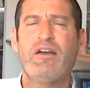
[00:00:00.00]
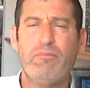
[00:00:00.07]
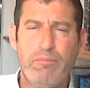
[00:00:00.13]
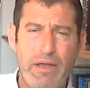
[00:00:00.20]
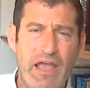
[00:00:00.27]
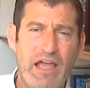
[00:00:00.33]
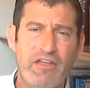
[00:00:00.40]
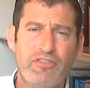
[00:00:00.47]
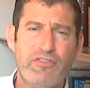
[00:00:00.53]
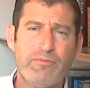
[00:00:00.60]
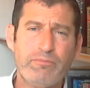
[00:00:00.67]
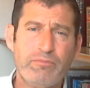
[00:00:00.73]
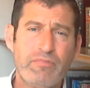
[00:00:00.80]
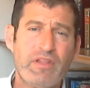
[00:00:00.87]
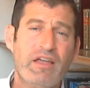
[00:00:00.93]
a bath.
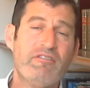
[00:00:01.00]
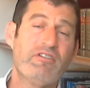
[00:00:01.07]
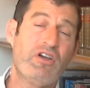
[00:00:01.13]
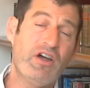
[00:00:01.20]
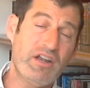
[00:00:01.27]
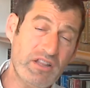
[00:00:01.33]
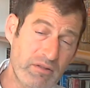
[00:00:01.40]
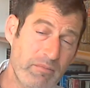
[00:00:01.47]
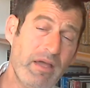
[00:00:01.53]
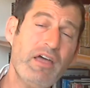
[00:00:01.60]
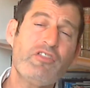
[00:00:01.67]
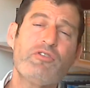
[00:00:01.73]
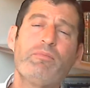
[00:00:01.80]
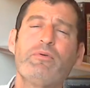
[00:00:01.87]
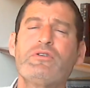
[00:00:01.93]
And regarding the
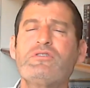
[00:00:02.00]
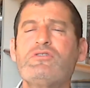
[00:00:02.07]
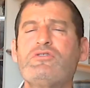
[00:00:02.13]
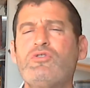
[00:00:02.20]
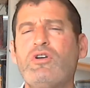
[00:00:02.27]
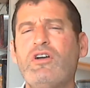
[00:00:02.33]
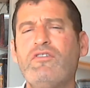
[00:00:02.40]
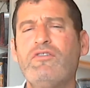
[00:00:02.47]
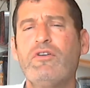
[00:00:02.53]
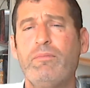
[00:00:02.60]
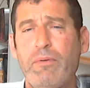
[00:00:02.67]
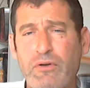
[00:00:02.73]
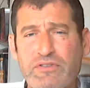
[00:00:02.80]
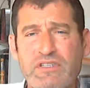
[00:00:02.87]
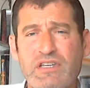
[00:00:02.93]
bath, the person talk over the
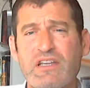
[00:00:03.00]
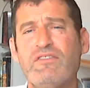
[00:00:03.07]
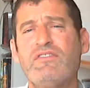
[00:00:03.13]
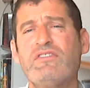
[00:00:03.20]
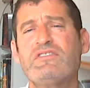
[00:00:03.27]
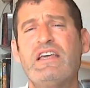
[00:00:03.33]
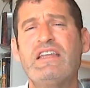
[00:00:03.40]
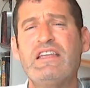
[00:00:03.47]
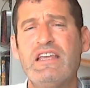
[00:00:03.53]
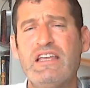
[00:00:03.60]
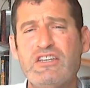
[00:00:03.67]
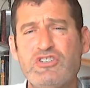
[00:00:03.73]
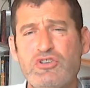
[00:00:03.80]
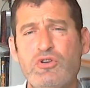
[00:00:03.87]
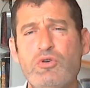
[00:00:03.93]
posuk if there's any
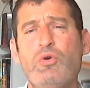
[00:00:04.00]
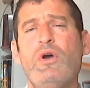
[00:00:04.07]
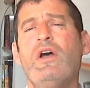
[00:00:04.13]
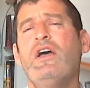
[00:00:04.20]
issue